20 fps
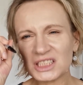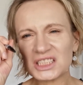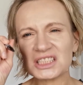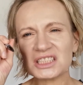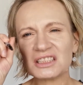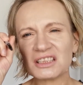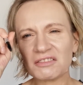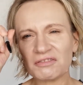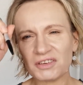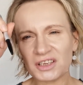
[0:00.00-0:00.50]
is
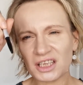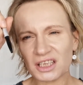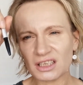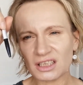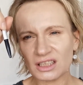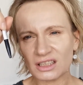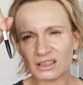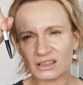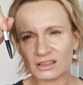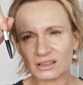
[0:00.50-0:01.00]
nothing
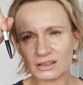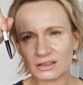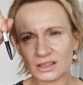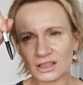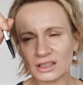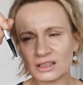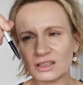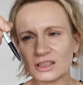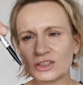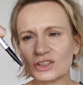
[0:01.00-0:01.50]
in it.
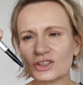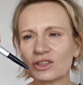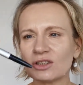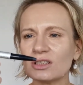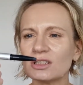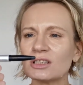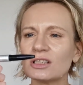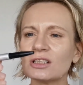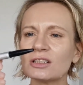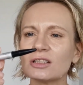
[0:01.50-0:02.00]
It
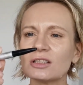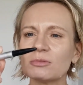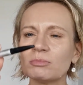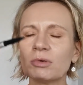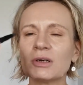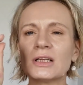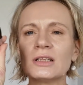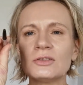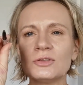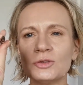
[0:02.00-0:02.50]
literally, this is
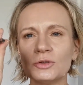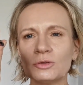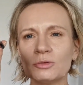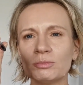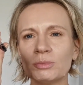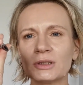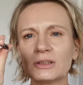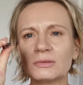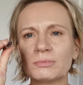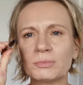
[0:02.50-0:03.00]
brand new,
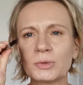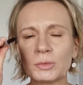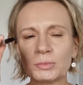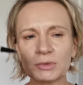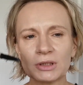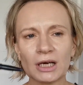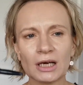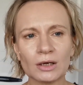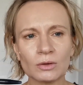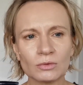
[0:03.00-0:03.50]
but
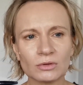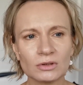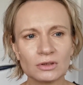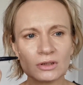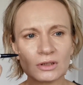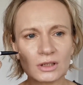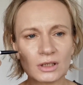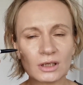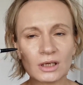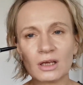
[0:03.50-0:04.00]
popped
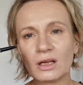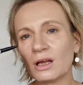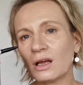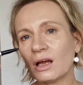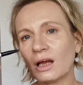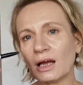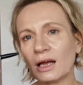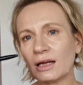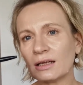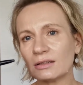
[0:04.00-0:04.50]
out,
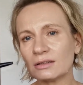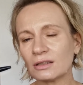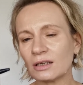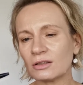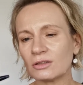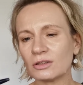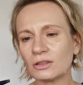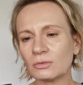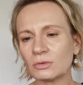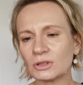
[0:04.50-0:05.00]
and
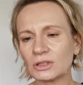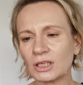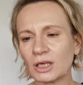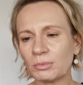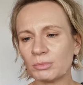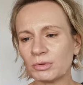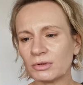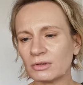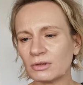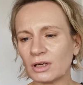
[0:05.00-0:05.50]
I don't know what's
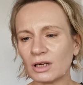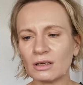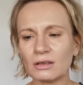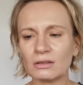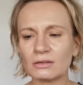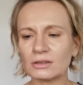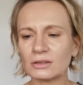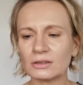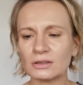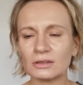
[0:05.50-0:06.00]
happened. I
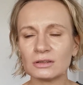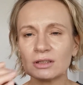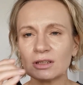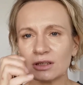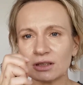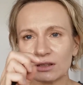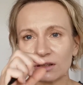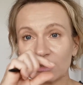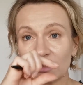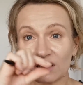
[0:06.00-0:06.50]
lost it, the
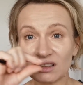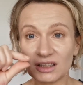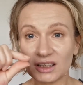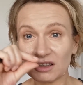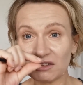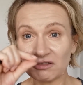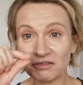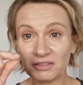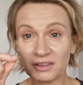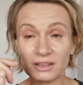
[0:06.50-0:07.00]
little
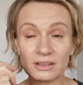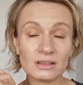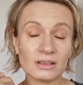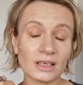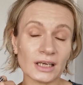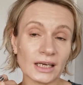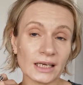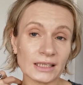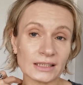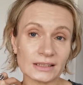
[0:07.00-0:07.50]
infill,
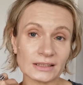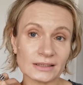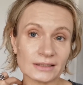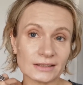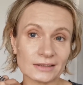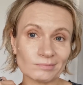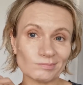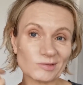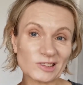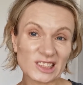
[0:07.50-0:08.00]

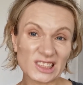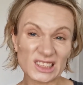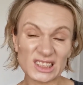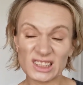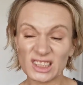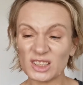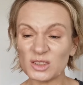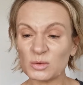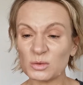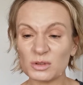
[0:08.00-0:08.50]
and that's
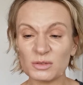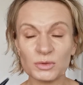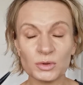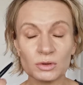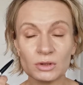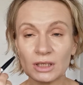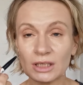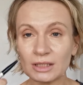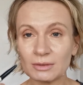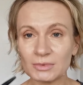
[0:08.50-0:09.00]
it. I used a
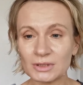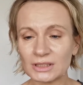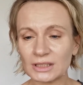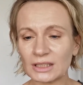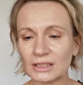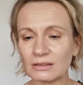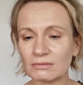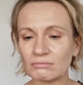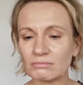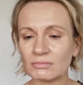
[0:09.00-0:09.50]
few times
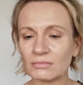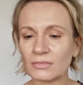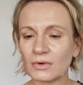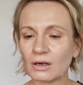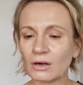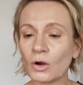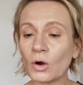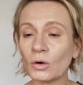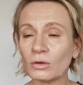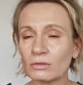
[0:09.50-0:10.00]
and
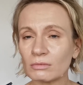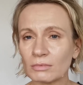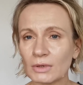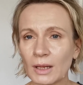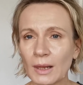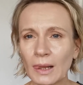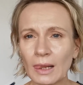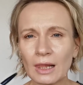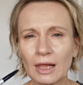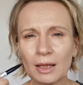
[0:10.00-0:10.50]
gone.
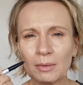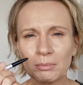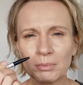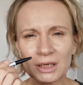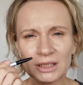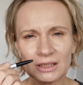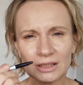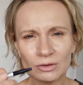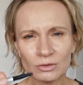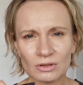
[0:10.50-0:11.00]

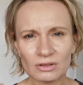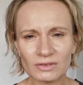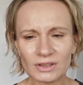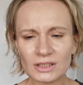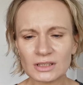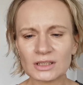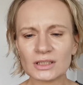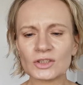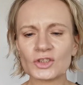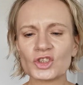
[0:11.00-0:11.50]
But the
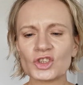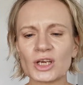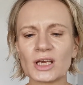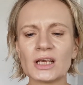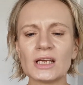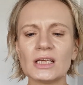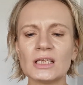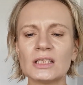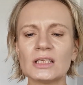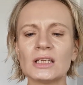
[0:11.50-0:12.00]
universal
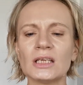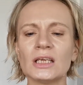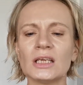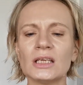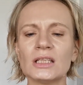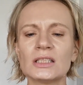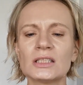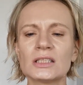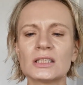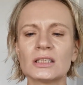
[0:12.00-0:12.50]
shade,
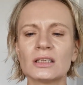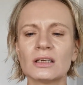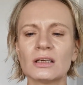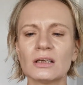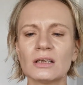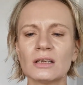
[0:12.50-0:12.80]
it's